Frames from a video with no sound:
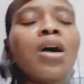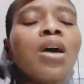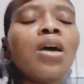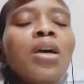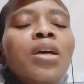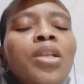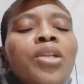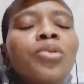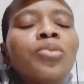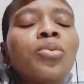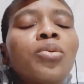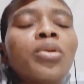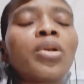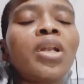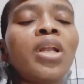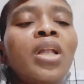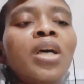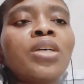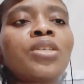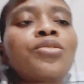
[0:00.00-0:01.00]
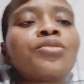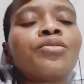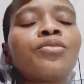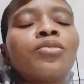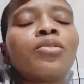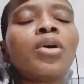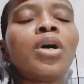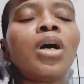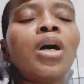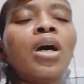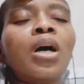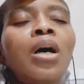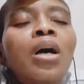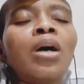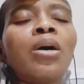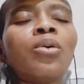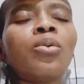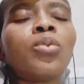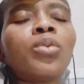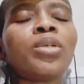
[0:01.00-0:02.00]
and it would last for
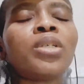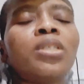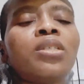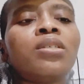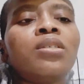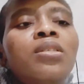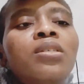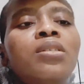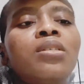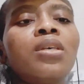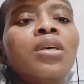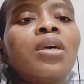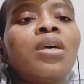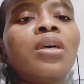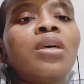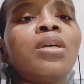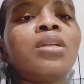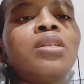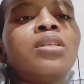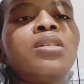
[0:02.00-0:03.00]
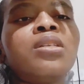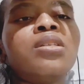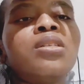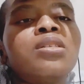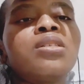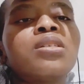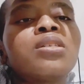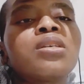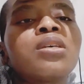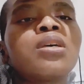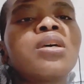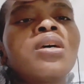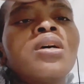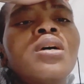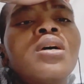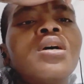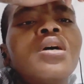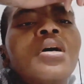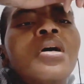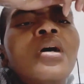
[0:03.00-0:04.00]
hours. And
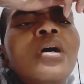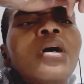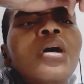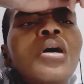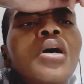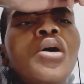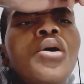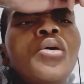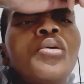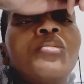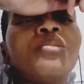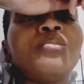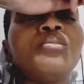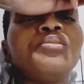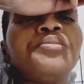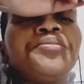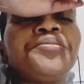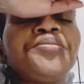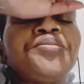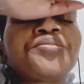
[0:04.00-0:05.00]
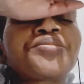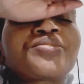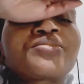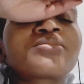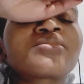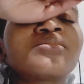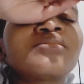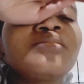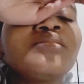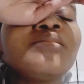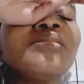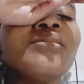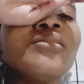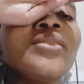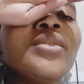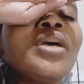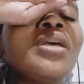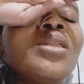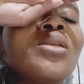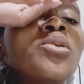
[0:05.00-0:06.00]
um,
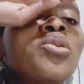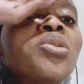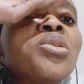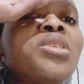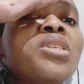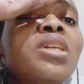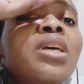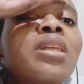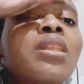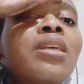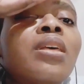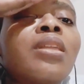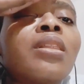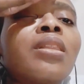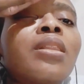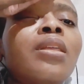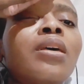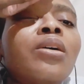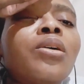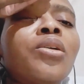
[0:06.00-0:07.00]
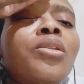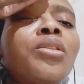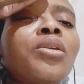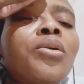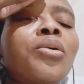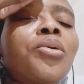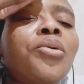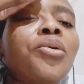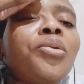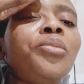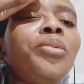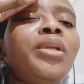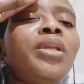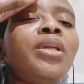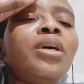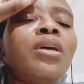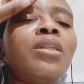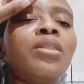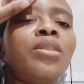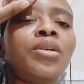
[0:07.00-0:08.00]
there was nothing that could be
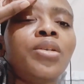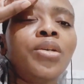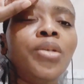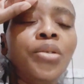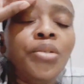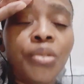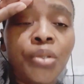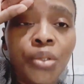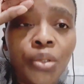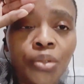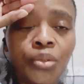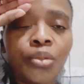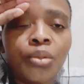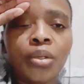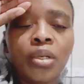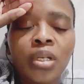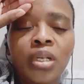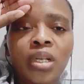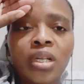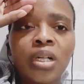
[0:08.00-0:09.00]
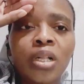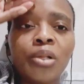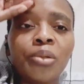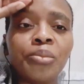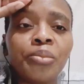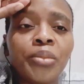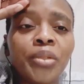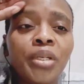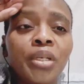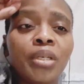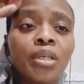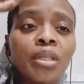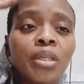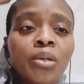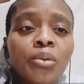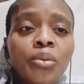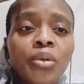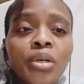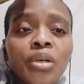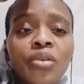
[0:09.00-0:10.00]
done. The nurses couldn't help me. They
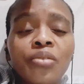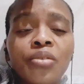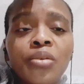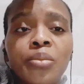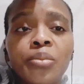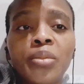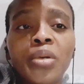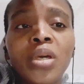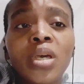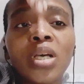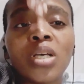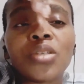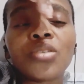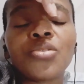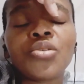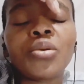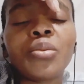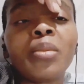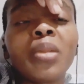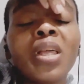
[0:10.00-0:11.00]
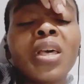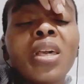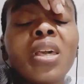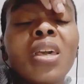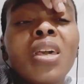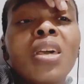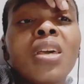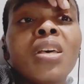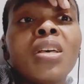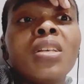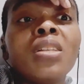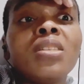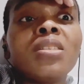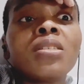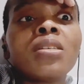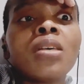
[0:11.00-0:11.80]
were giving me extra blankets.